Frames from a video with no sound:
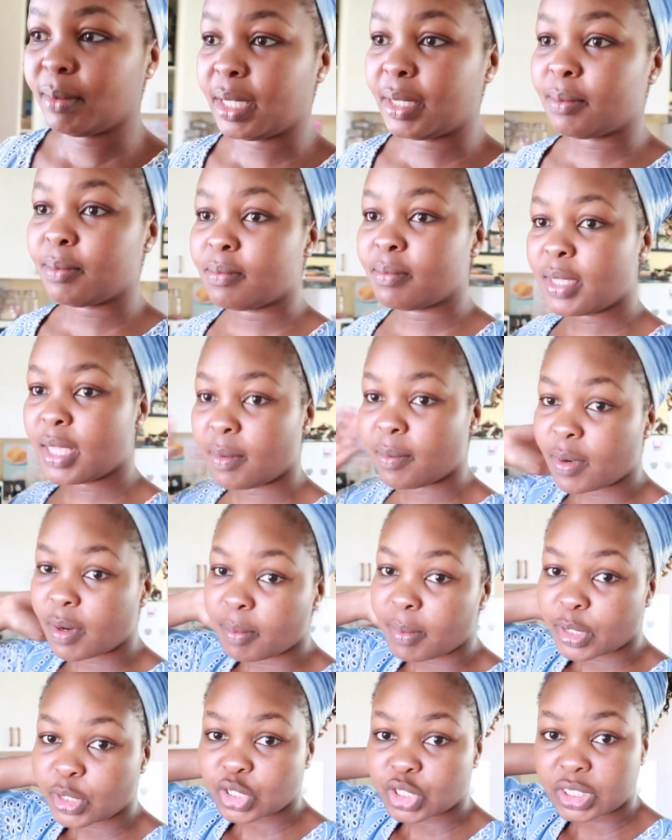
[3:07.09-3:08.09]
my camera
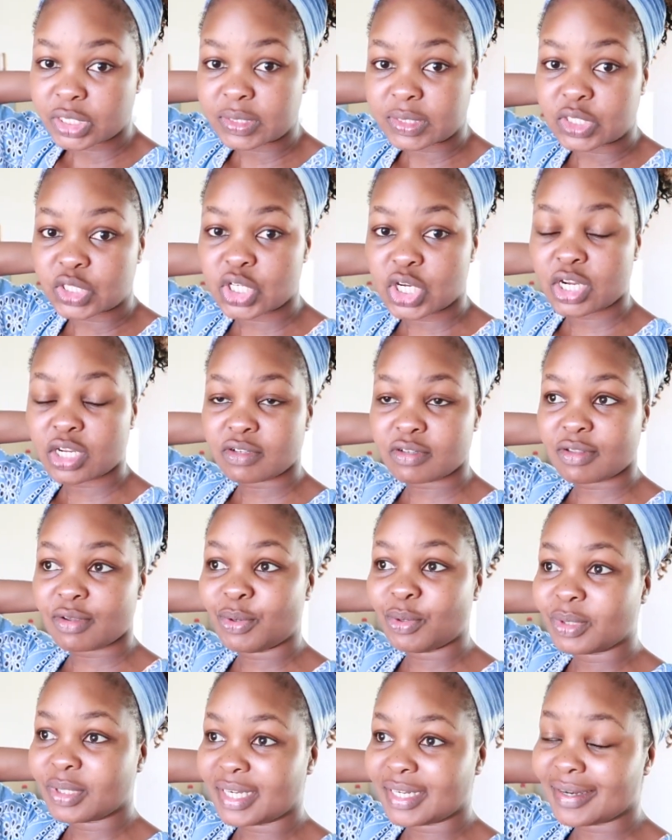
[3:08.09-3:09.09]
battery on the charger the
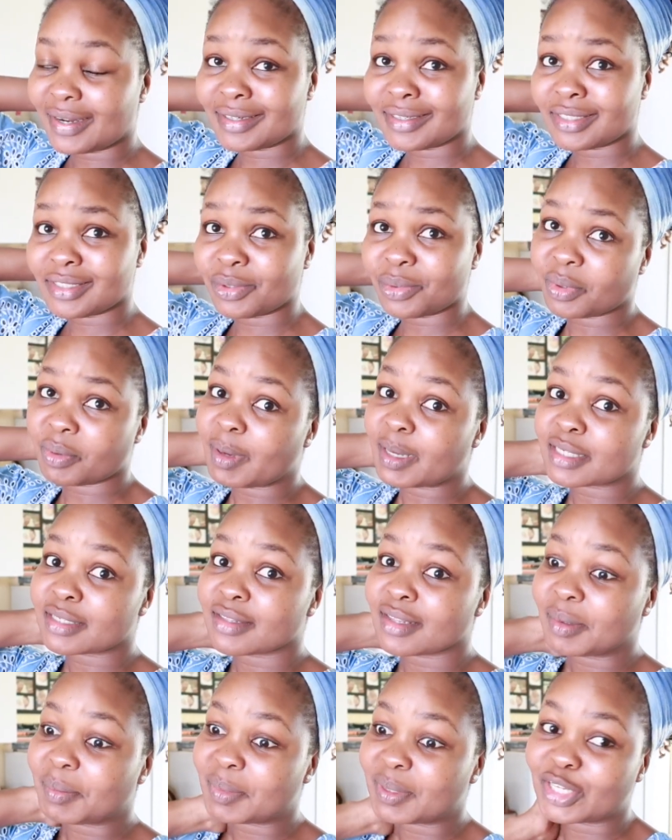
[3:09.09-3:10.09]
whole night. I don't
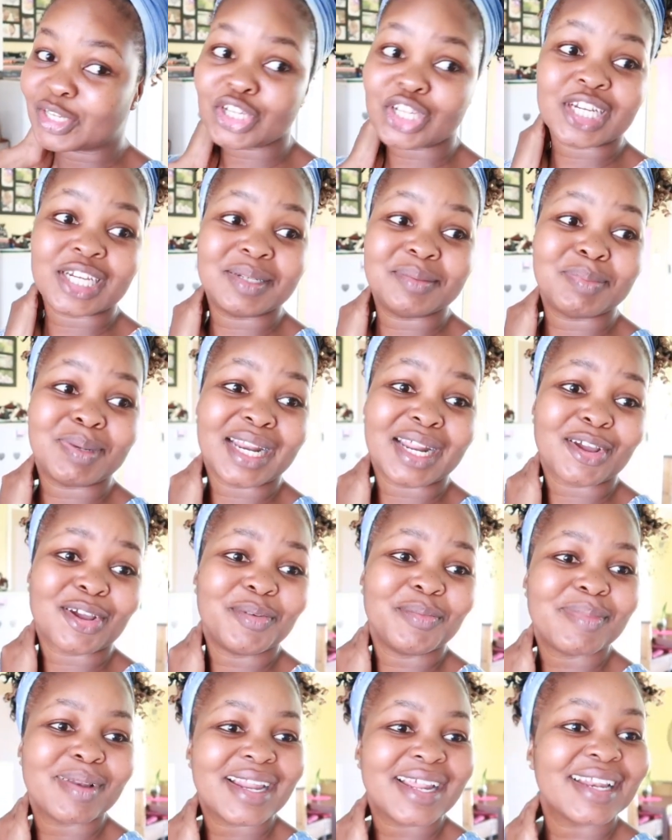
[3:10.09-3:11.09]
imagine that being good, but I
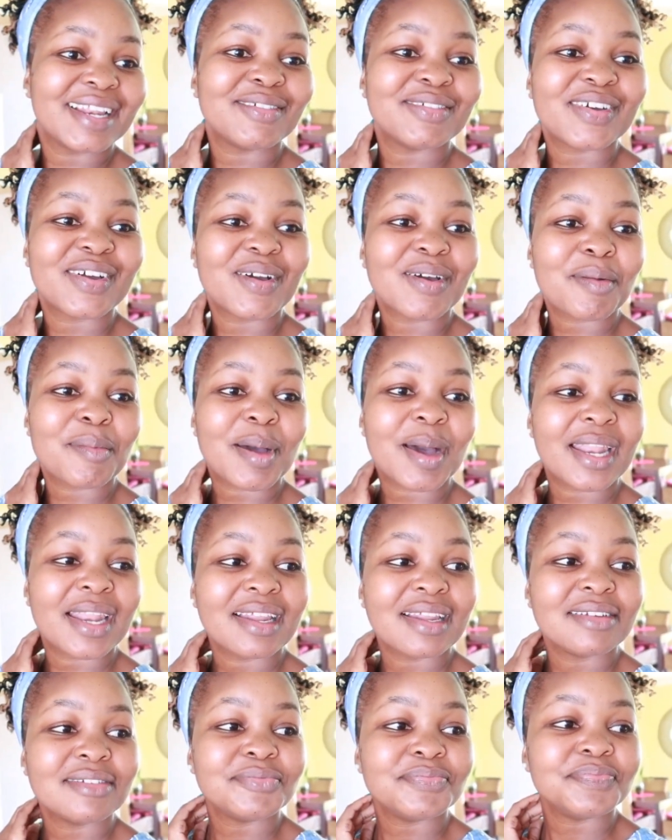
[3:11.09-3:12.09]
completely forgot about
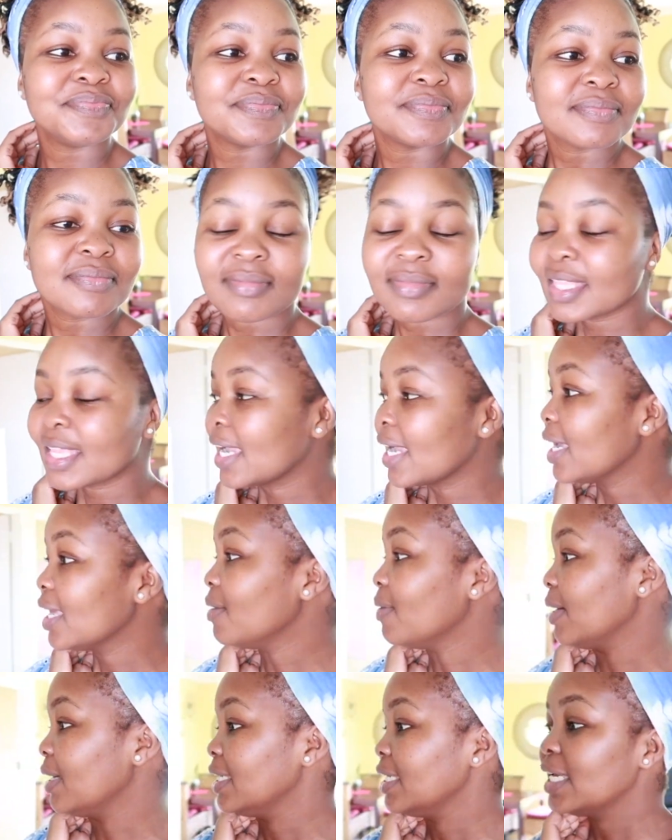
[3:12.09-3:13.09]
it.
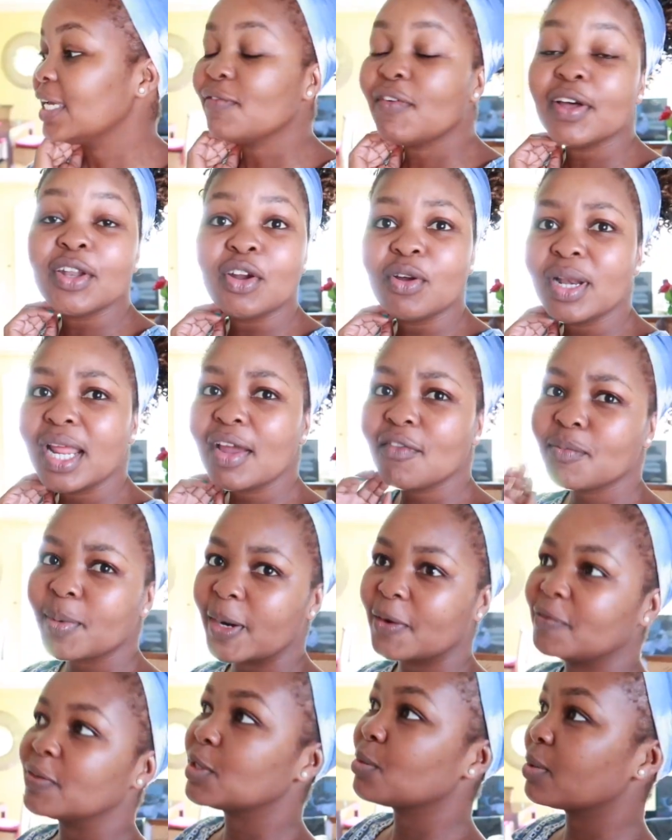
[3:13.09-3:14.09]
Anyway, if I don't have
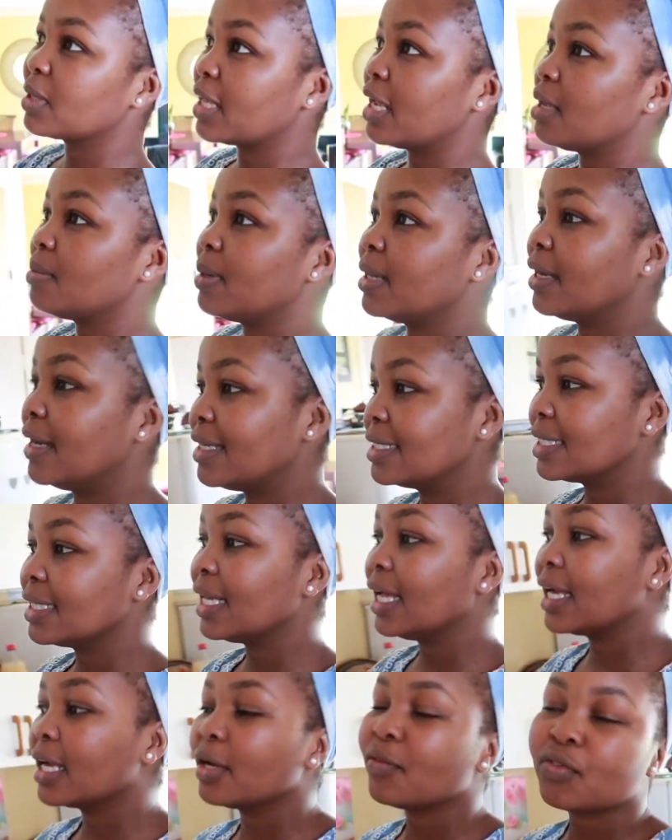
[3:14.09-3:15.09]
breakfast with Kbear, as in
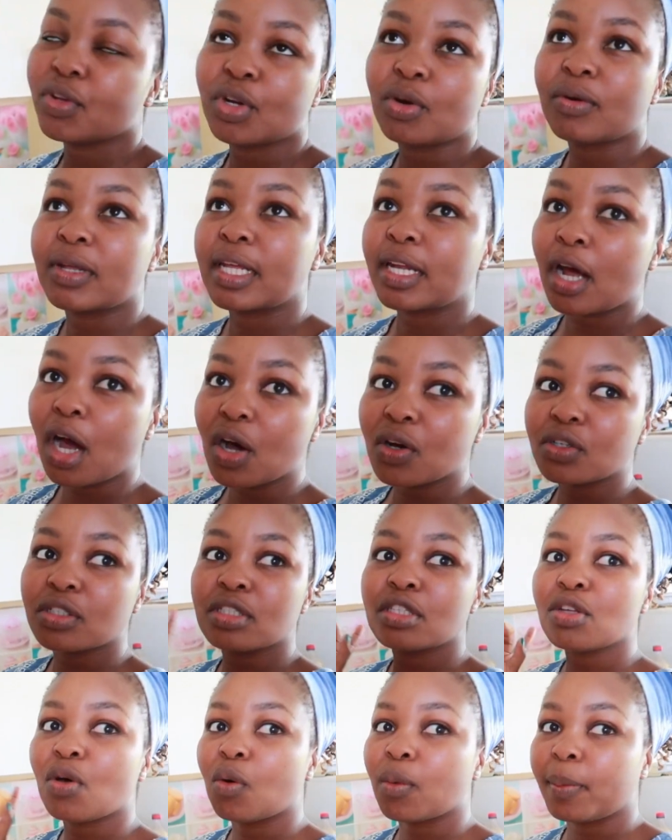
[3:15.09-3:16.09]
like if we don't eat
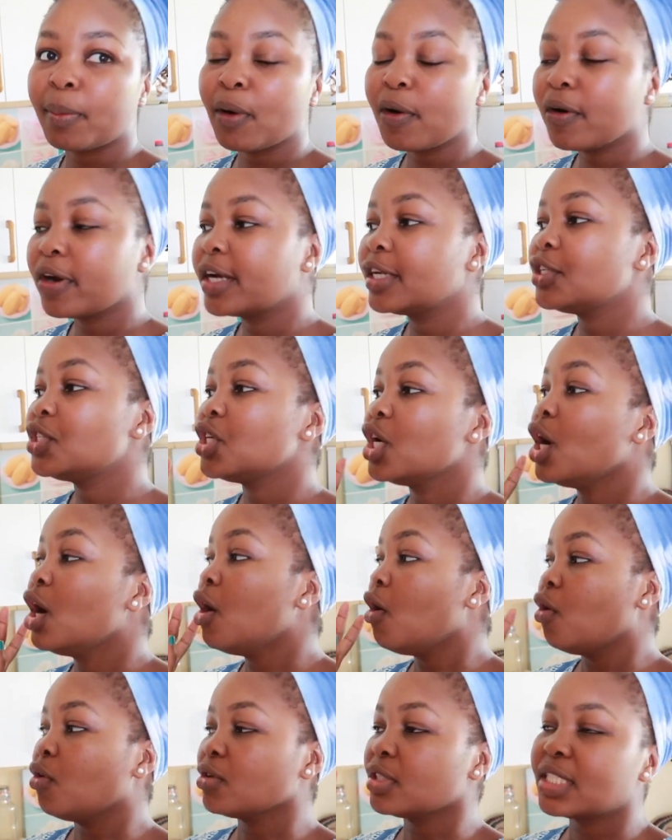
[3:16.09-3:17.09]
oats or porridge
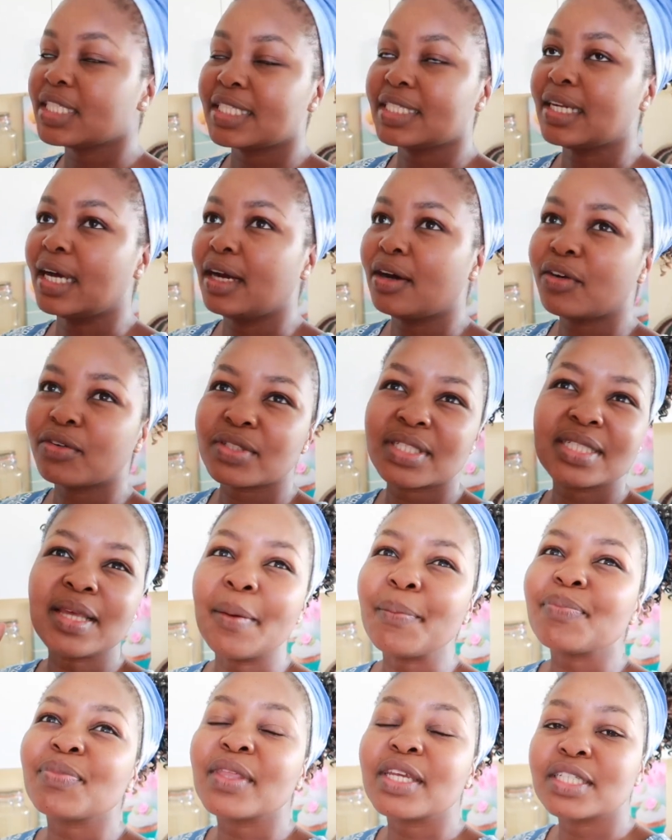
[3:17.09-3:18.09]
or stuff or
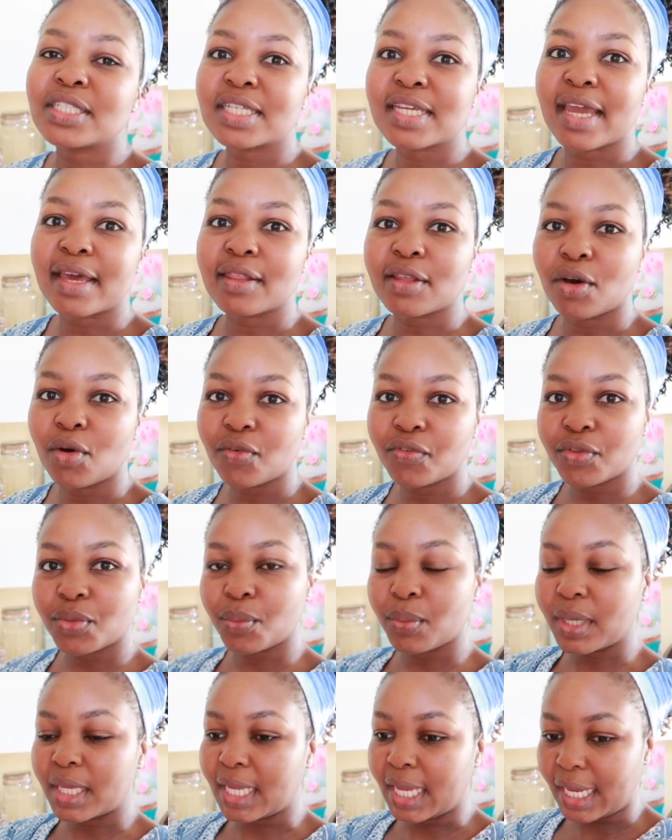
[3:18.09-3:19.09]
something together over
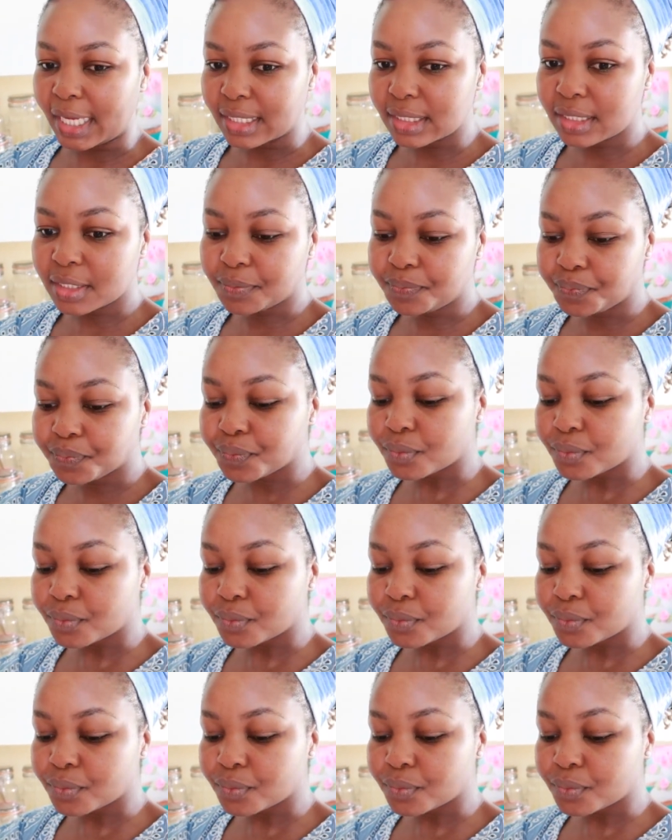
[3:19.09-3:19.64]
the weekend,